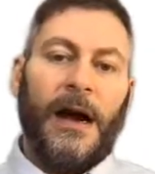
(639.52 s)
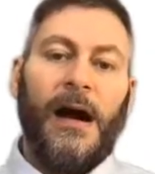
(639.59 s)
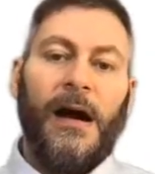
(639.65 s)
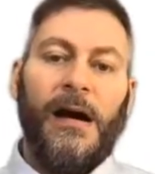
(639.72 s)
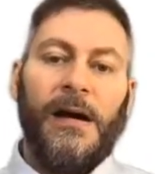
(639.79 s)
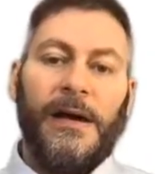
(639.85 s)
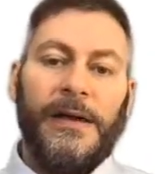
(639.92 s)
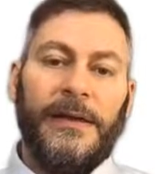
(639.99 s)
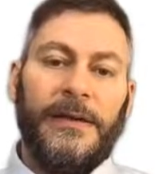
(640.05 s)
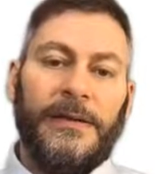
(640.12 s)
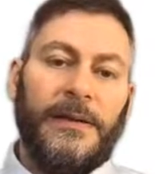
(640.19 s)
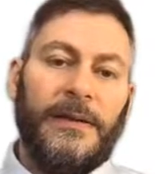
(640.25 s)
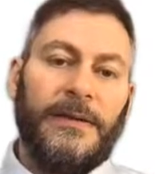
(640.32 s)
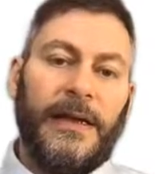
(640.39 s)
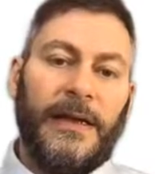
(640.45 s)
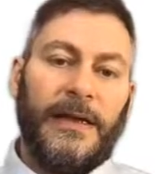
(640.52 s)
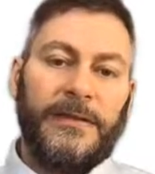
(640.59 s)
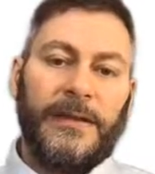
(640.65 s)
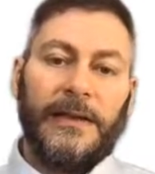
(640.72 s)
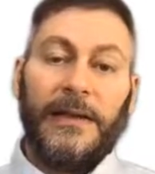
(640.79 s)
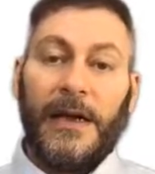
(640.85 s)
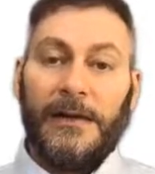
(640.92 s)
I takes
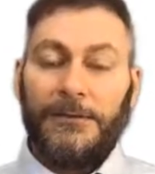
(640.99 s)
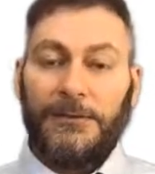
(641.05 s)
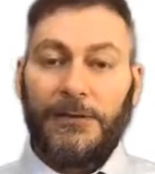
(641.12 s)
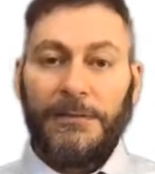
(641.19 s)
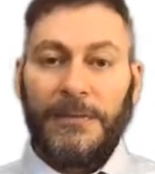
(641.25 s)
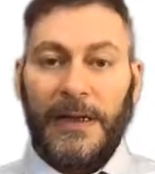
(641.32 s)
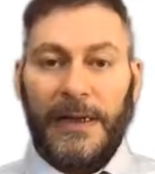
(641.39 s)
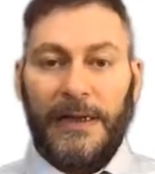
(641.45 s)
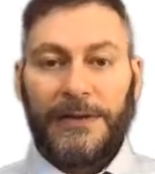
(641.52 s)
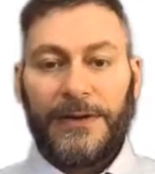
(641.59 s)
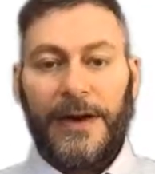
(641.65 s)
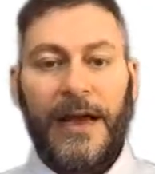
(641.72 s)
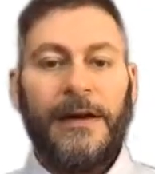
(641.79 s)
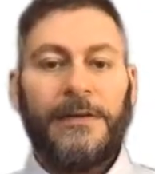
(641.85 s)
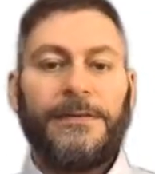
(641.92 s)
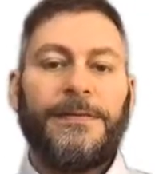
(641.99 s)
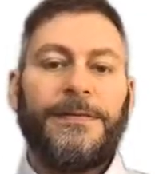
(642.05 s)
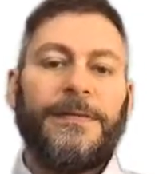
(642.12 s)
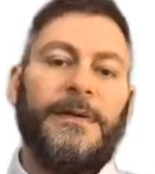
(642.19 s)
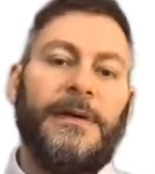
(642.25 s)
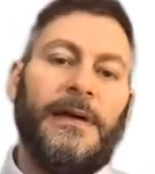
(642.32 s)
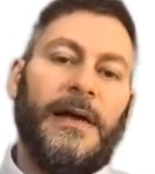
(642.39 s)
the 9 from the letter
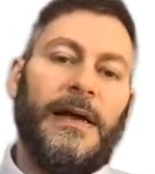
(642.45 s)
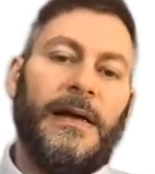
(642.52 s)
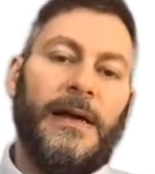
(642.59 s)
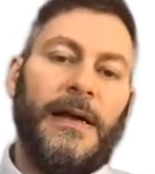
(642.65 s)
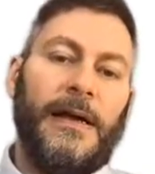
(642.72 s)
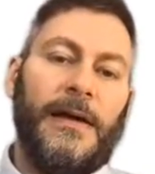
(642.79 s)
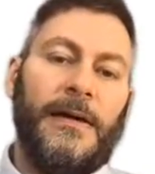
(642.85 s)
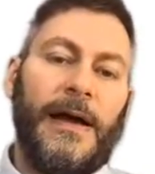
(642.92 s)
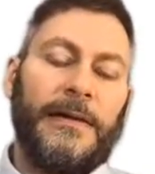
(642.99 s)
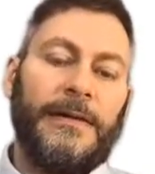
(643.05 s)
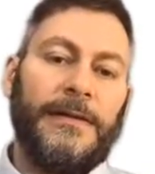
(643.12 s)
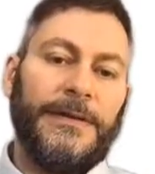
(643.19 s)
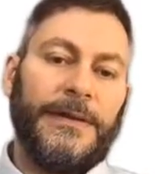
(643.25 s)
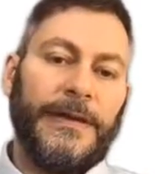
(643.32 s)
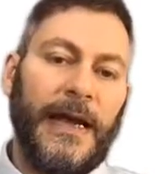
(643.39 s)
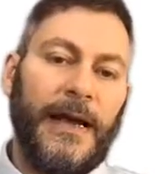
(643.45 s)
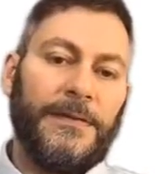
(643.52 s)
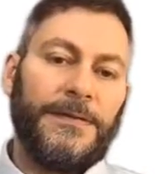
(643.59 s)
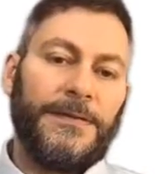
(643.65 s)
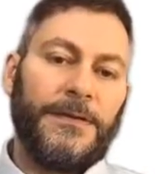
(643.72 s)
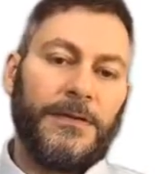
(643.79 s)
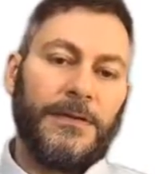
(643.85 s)
F, activity
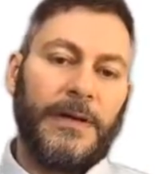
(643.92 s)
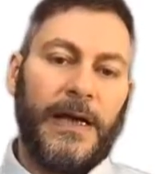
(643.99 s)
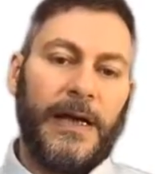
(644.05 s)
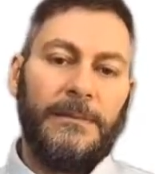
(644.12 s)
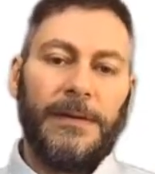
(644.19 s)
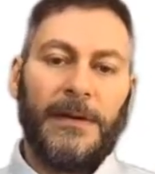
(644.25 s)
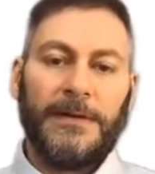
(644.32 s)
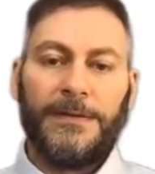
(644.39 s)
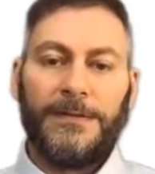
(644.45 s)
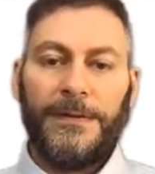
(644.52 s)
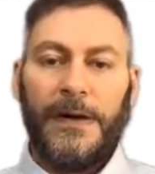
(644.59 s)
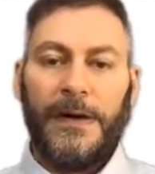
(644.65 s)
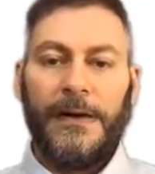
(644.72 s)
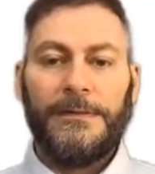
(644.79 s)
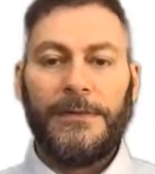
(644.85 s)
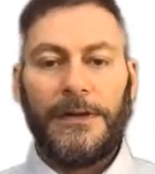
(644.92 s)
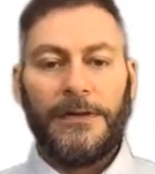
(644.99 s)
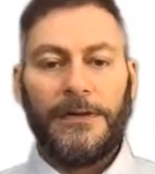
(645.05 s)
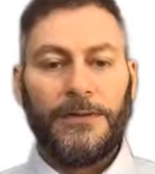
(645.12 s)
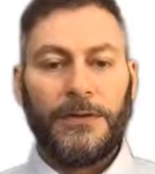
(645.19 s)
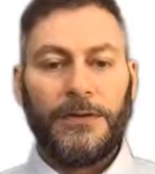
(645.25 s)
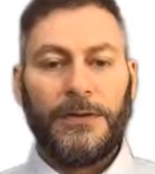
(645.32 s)
F, so 9 plus 5
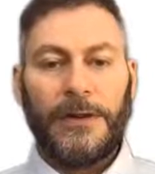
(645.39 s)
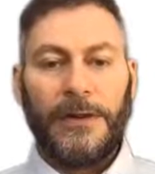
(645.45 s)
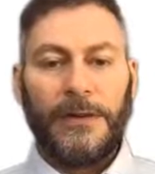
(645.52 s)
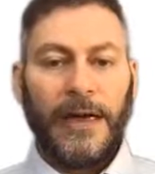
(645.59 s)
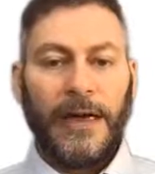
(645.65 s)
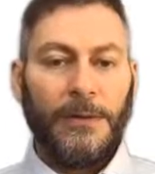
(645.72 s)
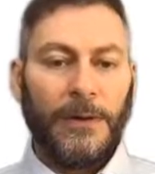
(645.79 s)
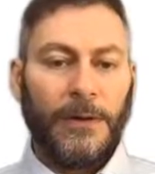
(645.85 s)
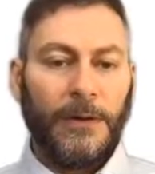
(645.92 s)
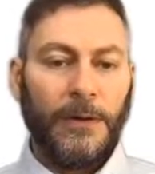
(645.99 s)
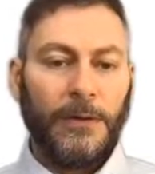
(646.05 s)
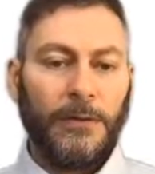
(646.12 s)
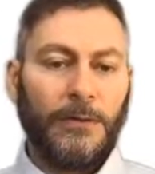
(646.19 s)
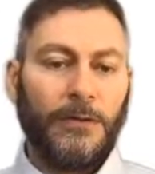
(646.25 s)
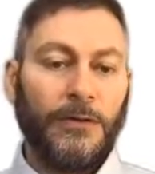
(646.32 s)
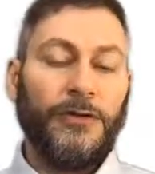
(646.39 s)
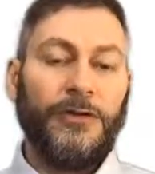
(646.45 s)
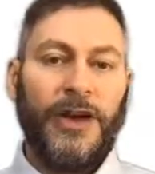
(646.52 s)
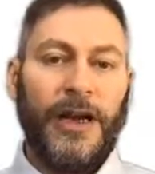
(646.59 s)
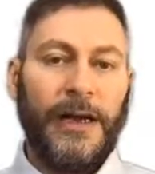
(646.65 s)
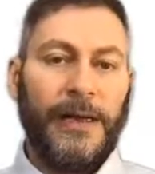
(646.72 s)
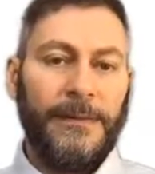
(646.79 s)
is 14. And now we go to
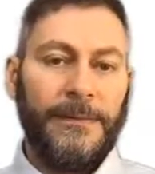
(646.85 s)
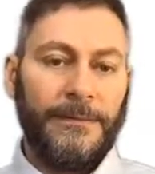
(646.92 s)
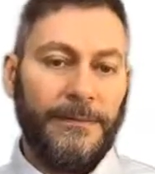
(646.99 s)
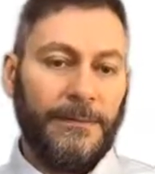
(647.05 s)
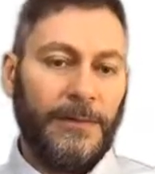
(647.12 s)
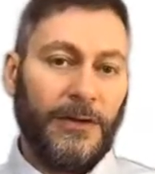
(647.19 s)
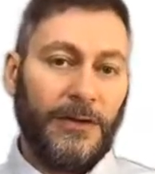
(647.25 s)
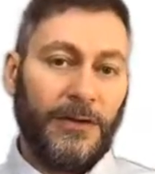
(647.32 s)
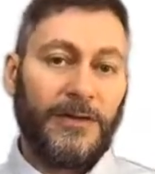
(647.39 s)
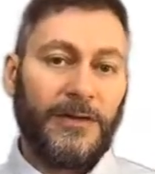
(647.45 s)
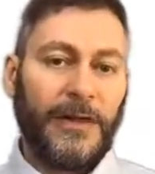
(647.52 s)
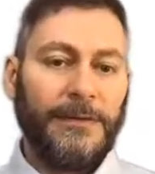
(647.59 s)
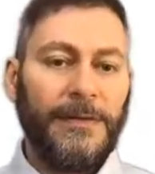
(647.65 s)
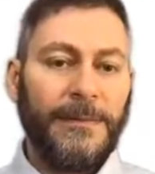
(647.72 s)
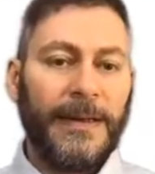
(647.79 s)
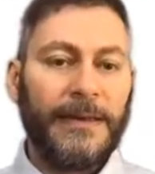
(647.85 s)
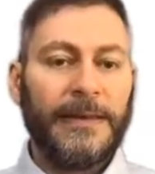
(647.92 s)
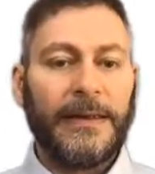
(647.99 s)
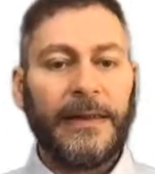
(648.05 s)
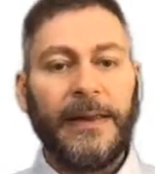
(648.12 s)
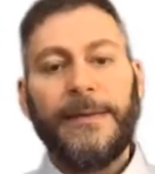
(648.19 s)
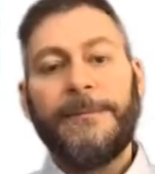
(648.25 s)
J, because it's
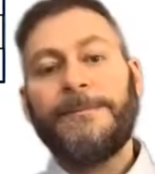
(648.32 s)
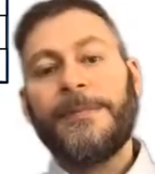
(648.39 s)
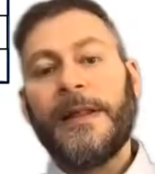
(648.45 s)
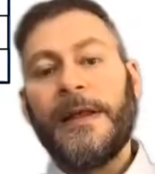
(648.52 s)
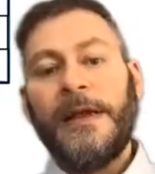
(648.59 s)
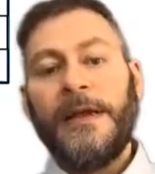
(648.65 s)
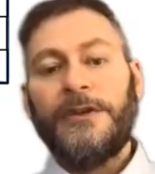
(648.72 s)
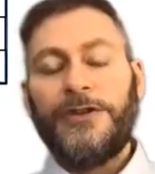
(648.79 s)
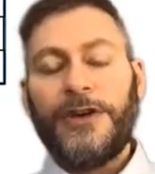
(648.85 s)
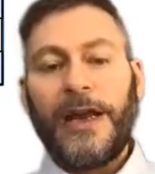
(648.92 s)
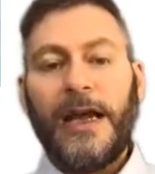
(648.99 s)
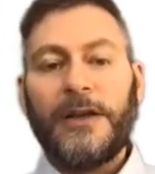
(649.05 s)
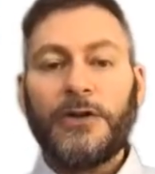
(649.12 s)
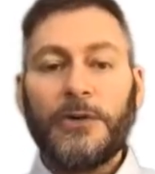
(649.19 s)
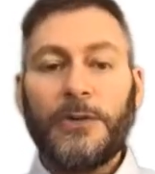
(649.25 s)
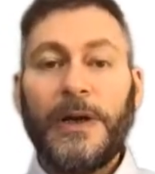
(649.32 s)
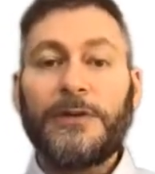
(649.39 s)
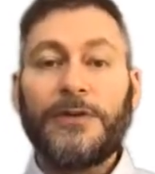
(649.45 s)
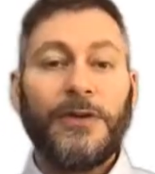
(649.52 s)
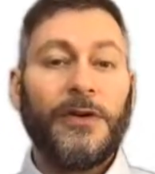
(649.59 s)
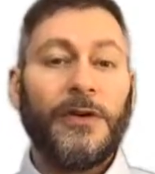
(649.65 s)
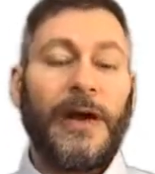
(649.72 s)
alphabetically. J had to
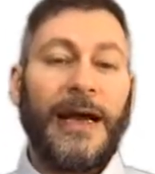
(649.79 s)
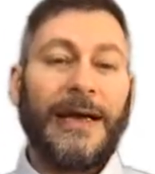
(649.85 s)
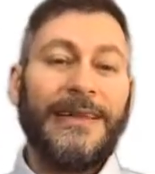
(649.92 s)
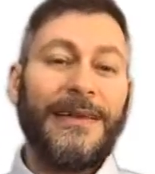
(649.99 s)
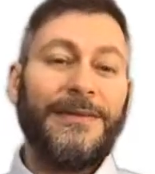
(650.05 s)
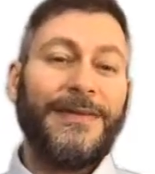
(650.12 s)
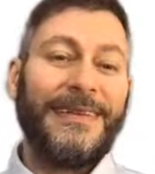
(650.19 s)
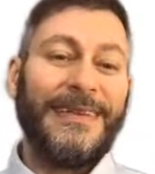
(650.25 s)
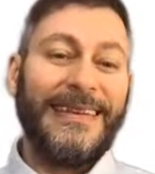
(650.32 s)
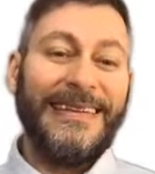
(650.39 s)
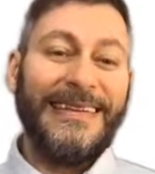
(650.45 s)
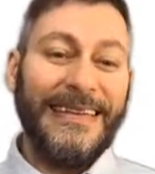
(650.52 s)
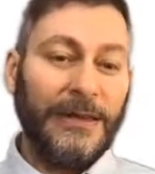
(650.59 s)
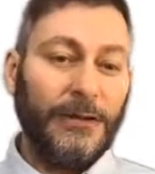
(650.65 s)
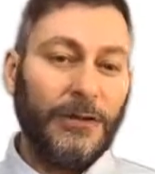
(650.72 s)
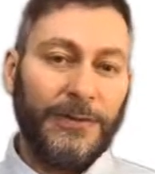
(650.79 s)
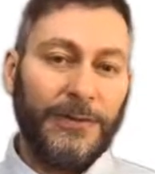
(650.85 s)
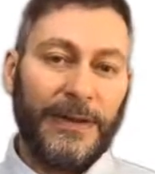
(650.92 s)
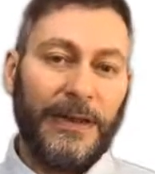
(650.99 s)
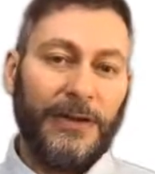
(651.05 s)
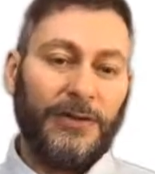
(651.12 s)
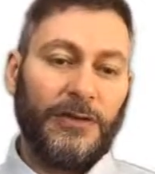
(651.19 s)
wait for activity D to
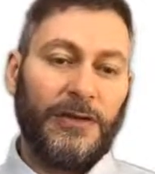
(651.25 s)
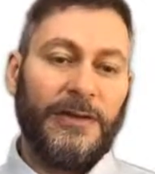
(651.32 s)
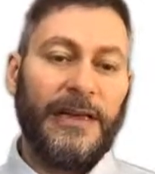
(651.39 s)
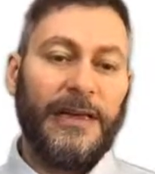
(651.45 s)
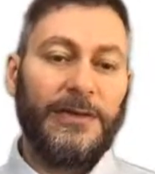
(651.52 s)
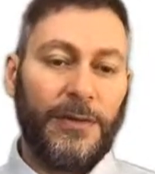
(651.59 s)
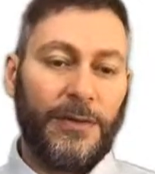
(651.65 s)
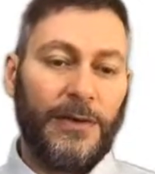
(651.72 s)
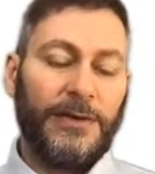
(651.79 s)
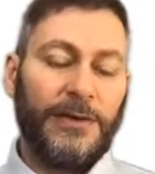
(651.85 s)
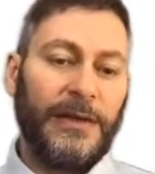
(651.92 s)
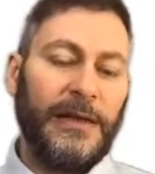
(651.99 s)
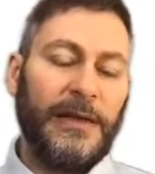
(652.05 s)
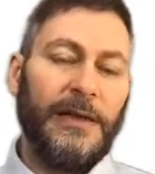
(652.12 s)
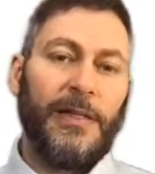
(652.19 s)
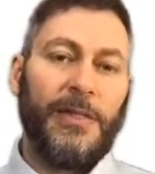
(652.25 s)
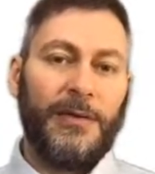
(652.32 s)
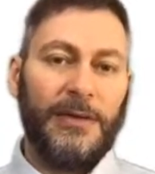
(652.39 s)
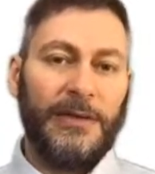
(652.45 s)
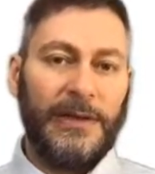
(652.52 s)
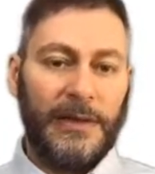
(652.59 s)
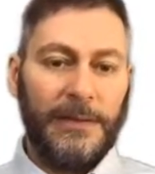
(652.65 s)
finish, so it takes 13.
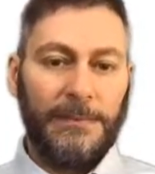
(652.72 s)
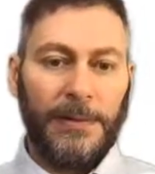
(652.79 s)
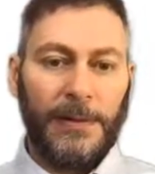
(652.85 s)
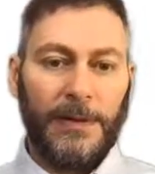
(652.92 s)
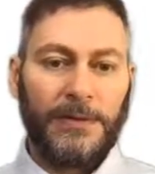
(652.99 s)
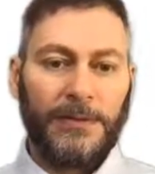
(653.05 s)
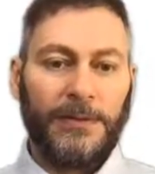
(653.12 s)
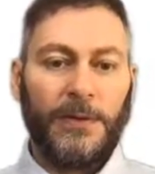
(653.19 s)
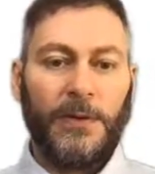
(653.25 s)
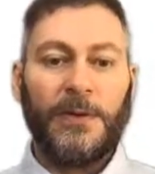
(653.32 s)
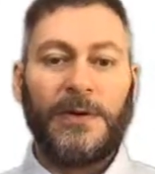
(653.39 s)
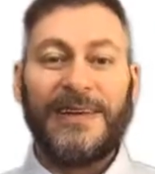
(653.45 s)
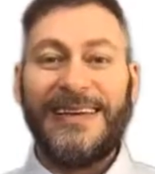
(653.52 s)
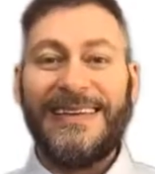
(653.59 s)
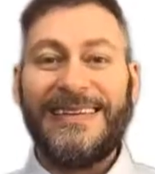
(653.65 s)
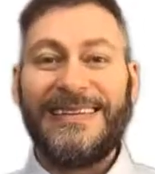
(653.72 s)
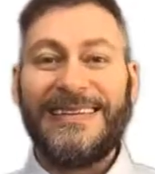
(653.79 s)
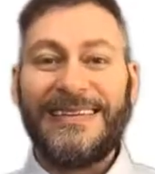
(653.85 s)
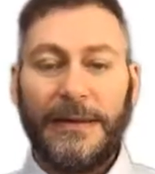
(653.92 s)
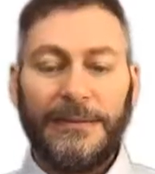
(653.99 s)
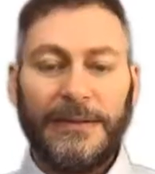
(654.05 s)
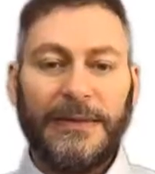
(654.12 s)
13 plus 4 is
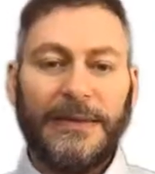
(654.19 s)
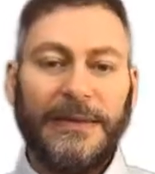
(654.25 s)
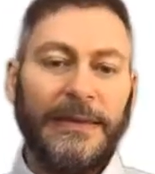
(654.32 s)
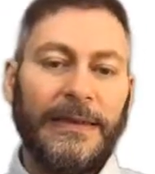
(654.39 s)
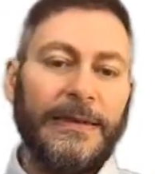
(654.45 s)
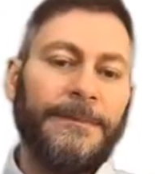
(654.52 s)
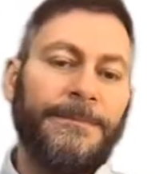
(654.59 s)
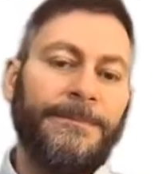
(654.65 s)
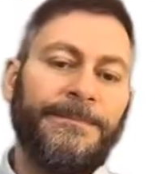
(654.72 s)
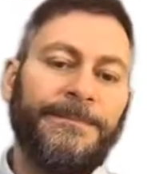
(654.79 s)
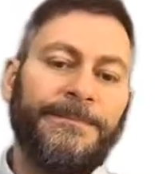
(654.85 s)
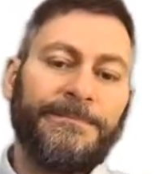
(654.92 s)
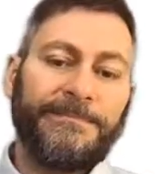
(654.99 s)
17.